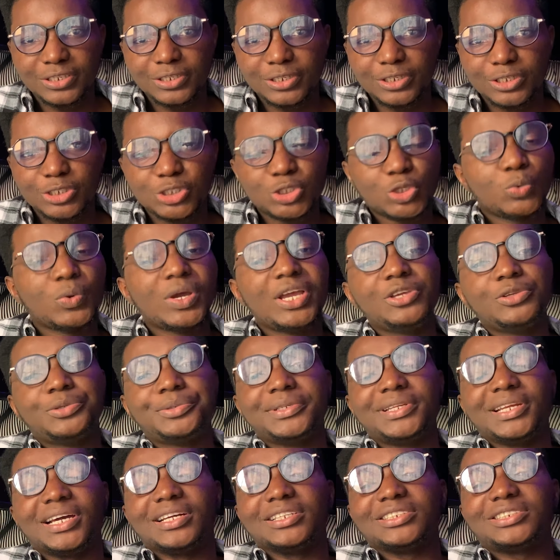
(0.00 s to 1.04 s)
So when you do
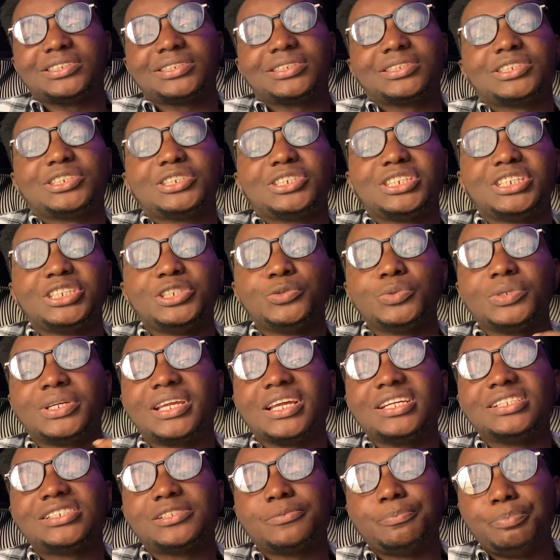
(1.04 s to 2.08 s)
that, you
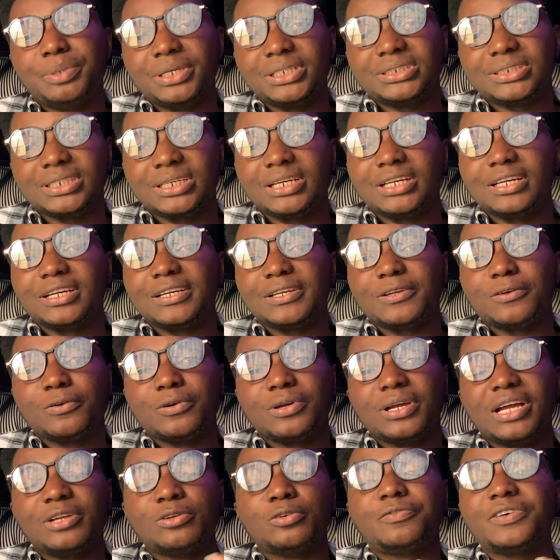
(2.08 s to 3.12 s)
get better,
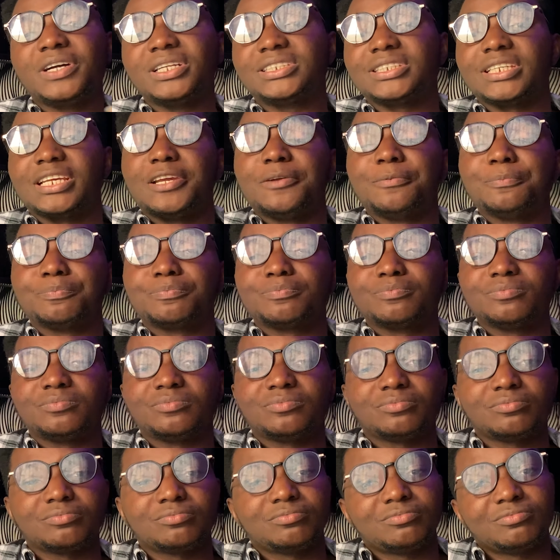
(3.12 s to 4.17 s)
and over time
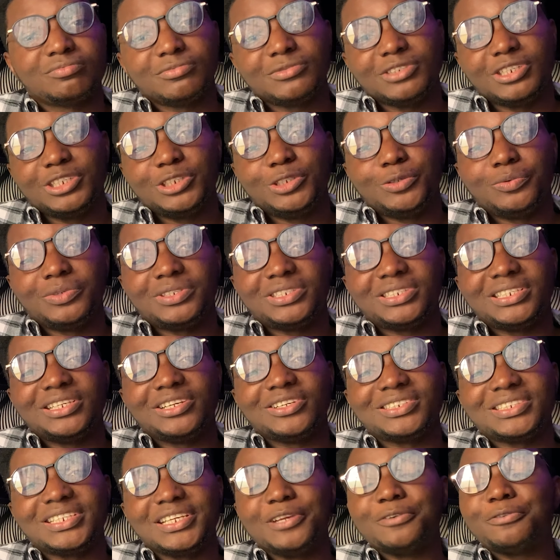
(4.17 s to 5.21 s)
you will see
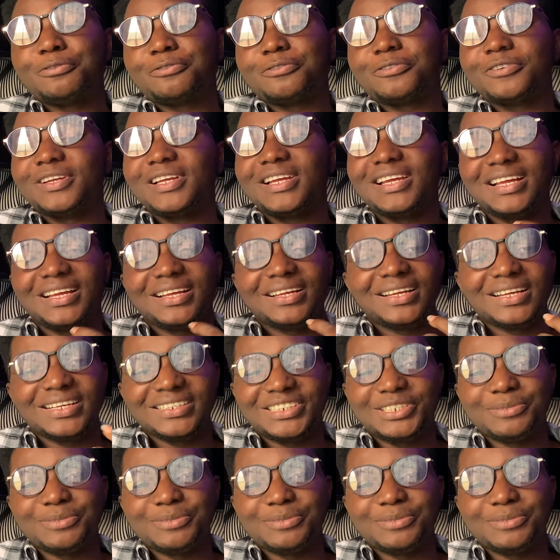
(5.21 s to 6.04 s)
yourself as a